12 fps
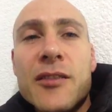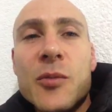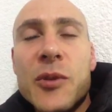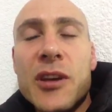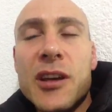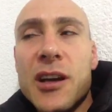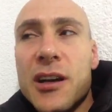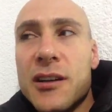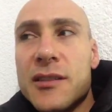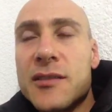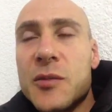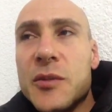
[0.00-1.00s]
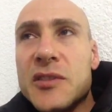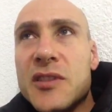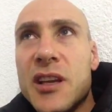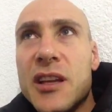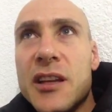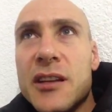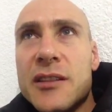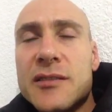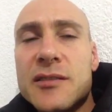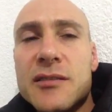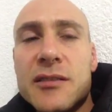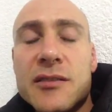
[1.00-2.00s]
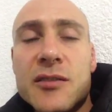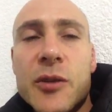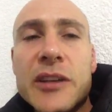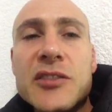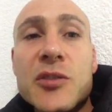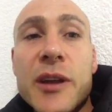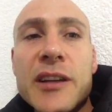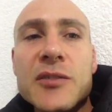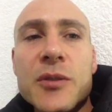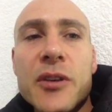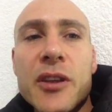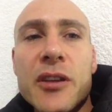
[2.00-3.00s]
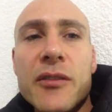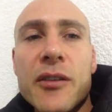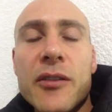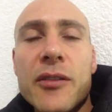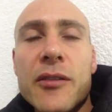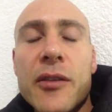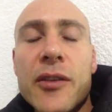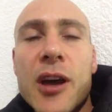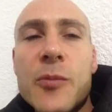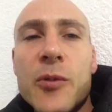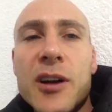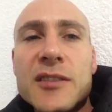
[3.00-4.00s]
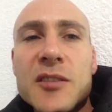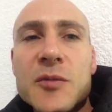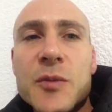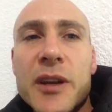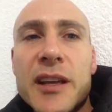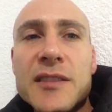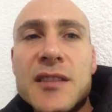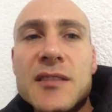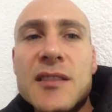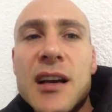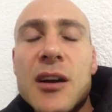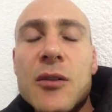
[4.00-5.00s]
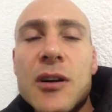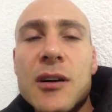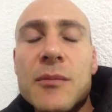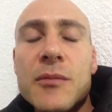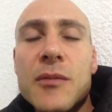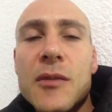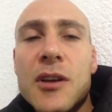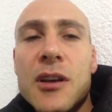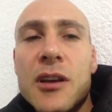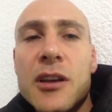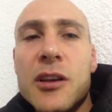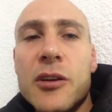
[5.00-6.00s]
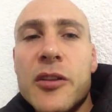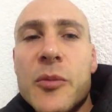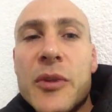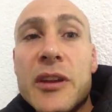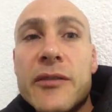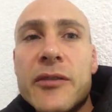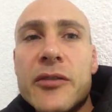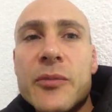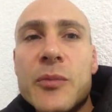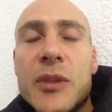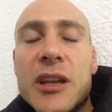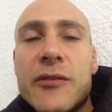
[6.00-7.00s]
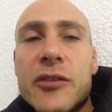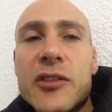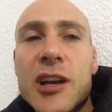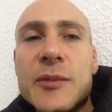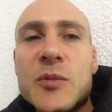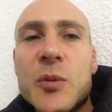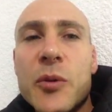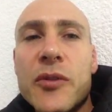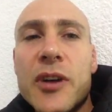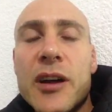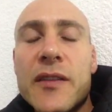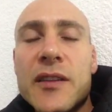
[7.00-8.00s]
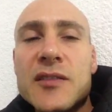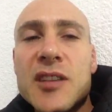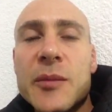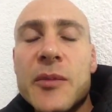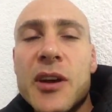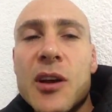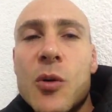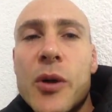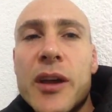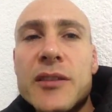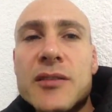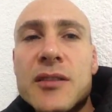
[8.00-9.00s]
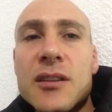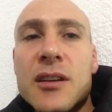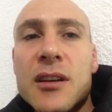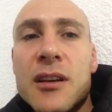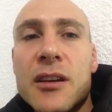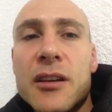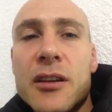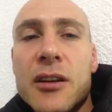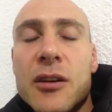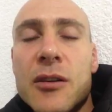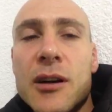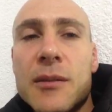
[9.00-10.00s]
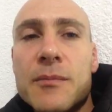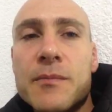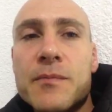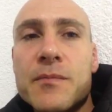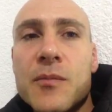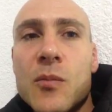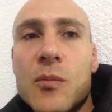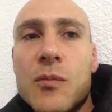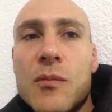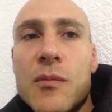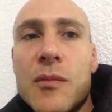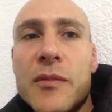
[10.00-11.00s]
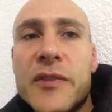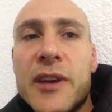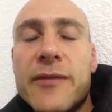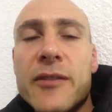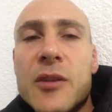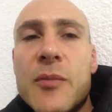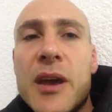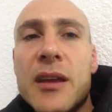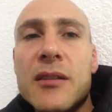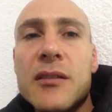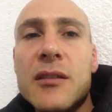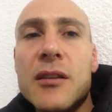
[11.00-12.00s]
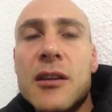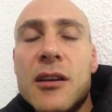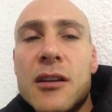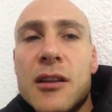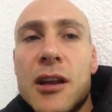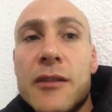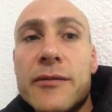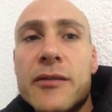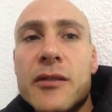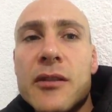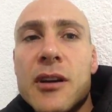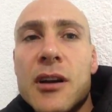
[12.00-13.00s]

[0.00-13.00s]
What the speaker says: to be skinny, and it's quite strange, really, the thought process. But I guess that's how in the medieval times, people thought in the same kind of ways. Definitely men loved